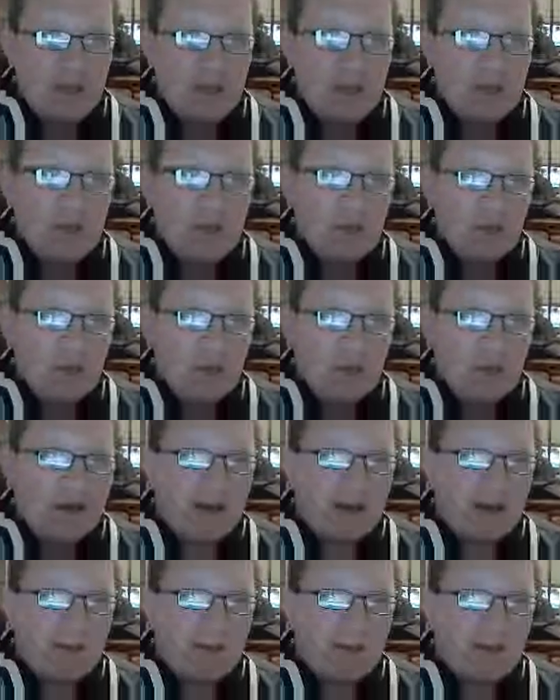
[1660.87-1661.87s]
And I know the
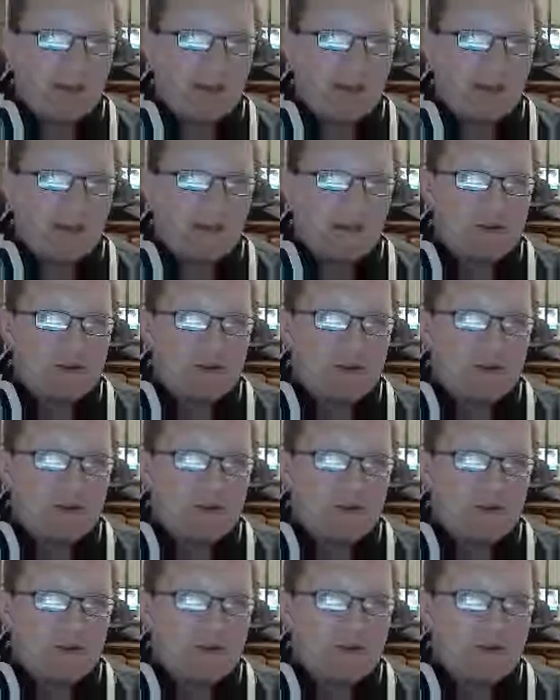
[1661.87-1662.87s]
layout of my own dungeon
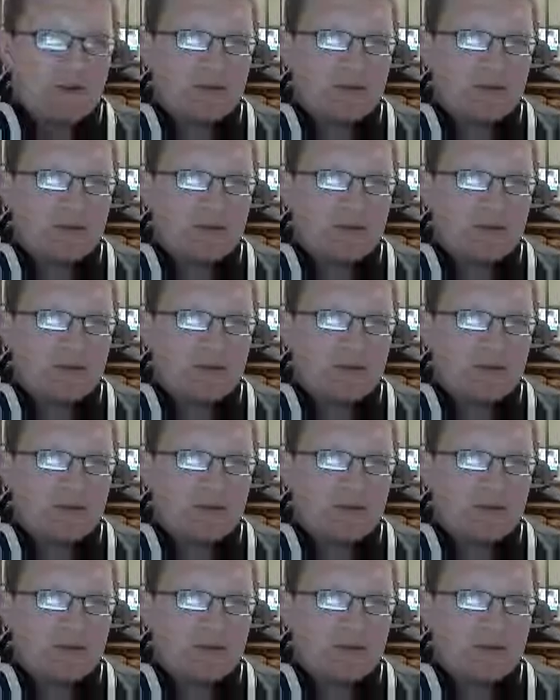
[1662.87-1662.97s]
too.